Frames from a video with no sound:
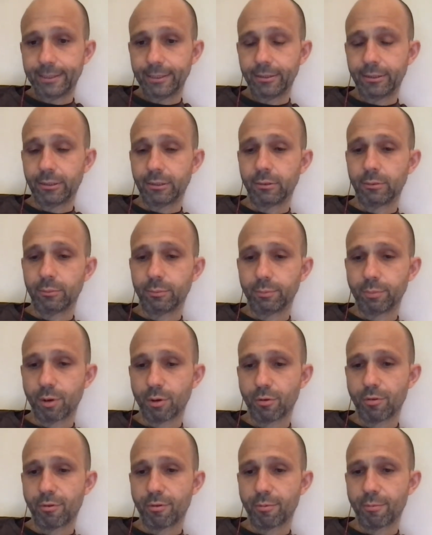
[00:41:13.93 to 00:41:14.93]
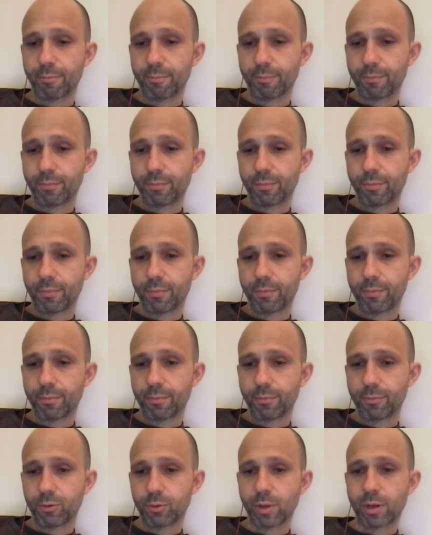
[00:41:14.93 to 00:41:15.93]
So both.
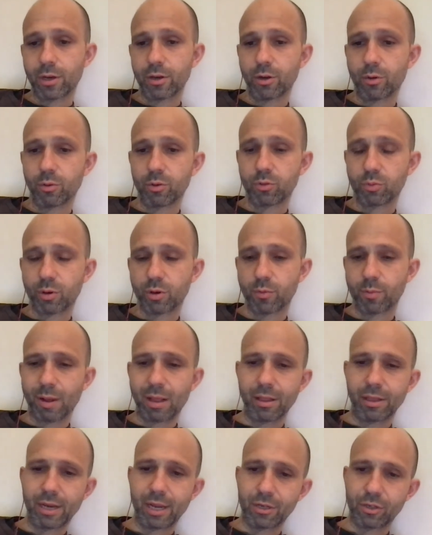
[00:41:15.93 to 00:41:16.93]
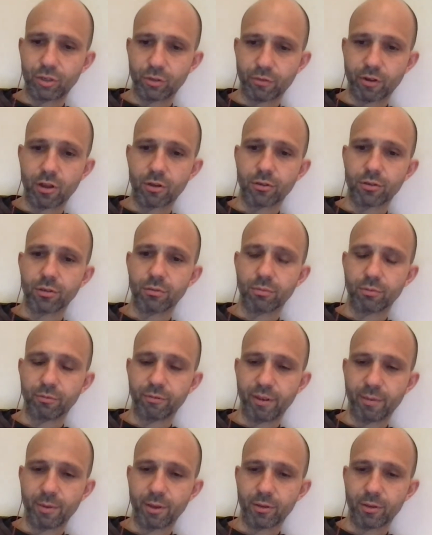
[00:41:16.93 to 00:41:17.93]
So I didn't know which one. You're probably not Siobhan's a
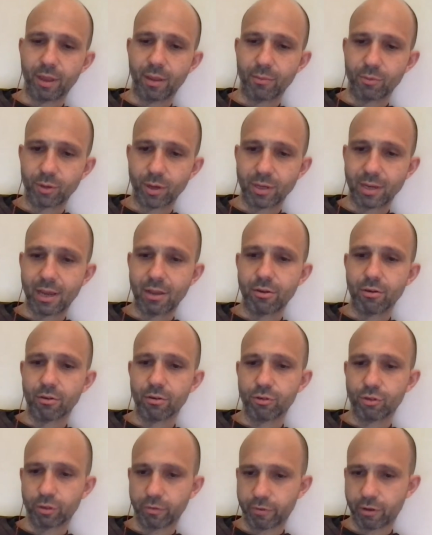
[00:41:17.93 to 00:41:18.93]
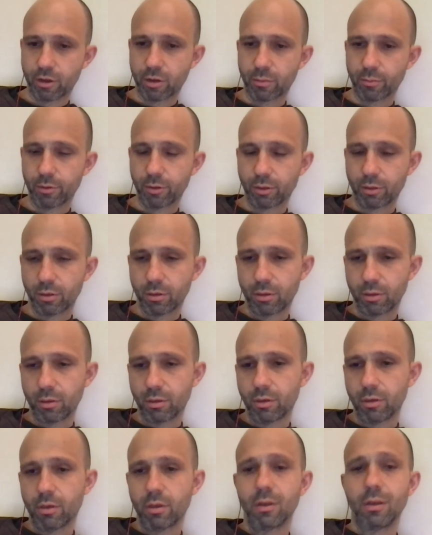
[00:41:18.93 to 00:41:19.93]
female name, so I doubt you're Siobhan, but
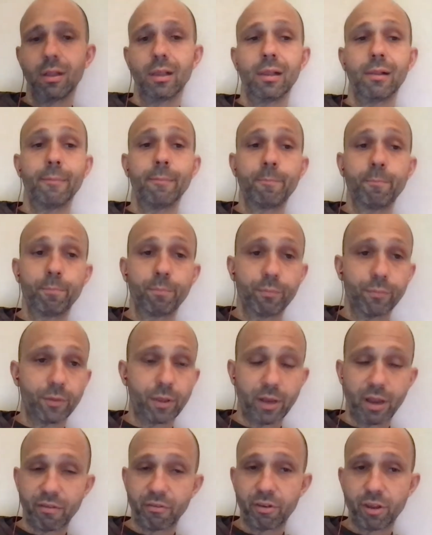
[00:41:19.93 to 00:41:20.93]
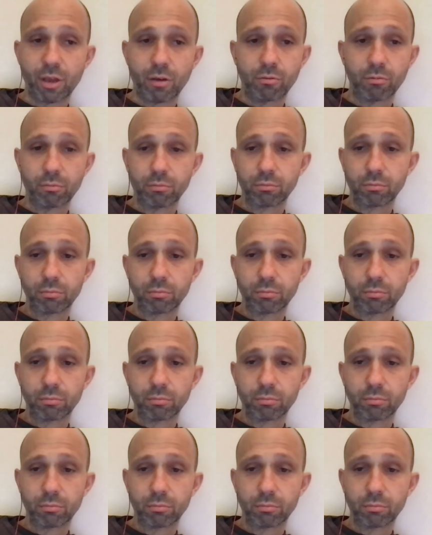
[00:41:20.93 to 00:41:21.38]
you never know.